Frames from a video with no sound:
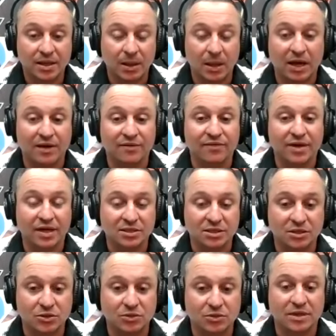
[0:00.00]
a lot of it has to
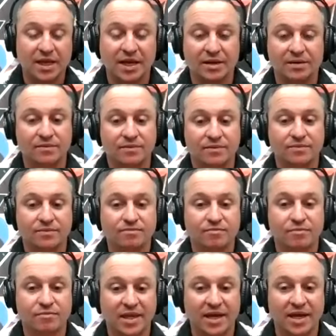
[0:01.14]
do with that,
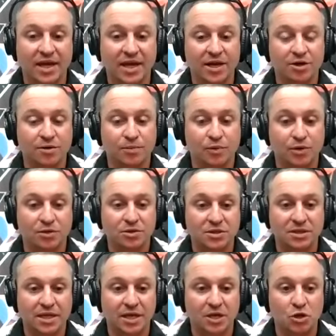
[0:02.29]
that inner person
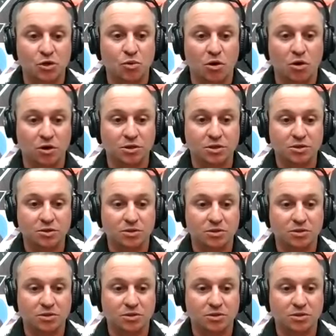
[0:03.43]
that you are too.